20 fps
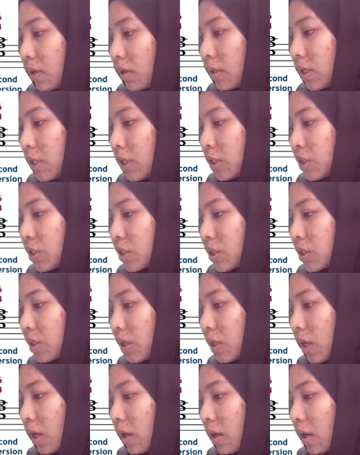this
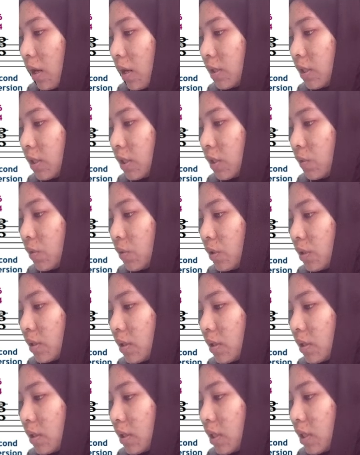the root
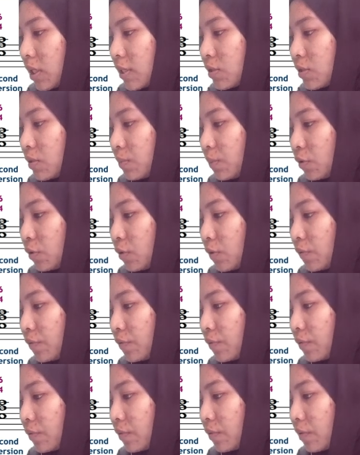is moved
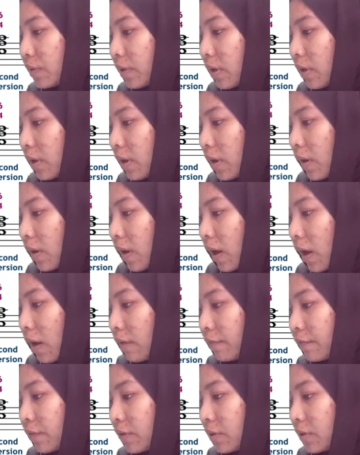
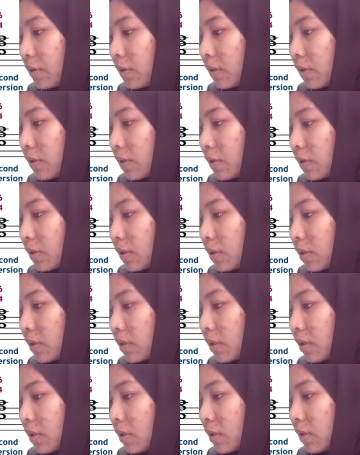after
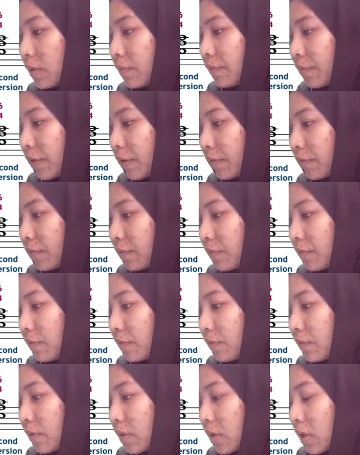the fifth
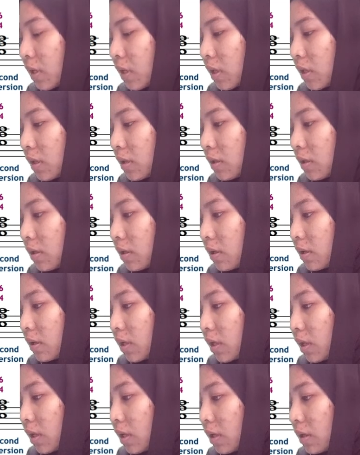
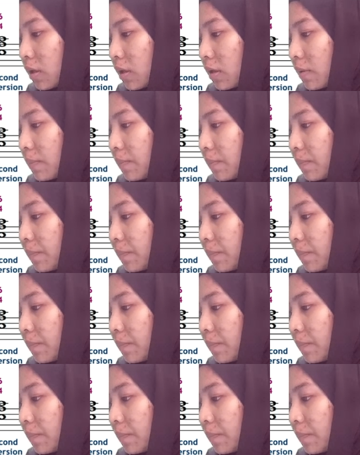here.